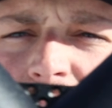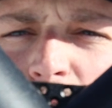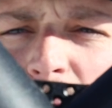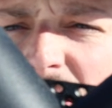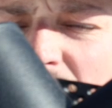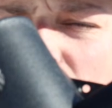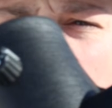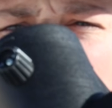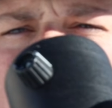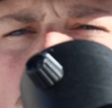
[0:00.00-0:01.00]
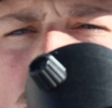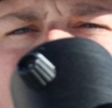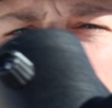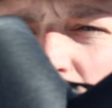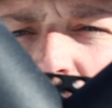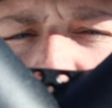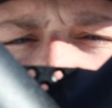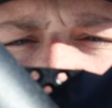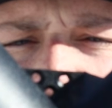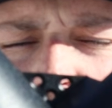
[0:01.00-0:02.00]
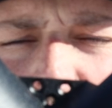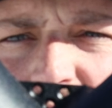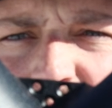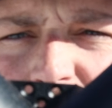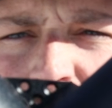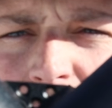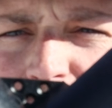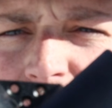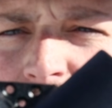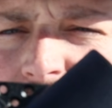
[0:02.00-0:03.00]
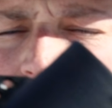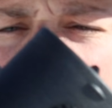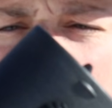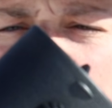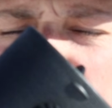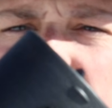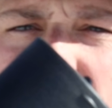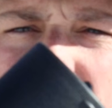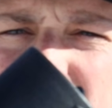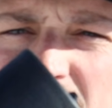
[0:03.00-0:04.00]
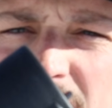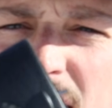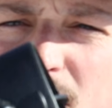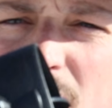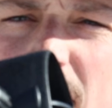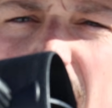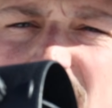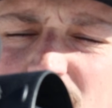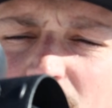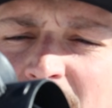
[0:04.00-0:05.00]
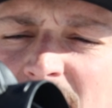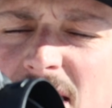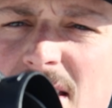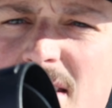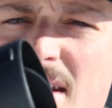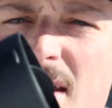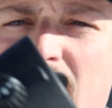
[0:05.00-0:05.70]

is a new piece that is really cool. So this is on Amazon just like everything else. I think Webasto makes it.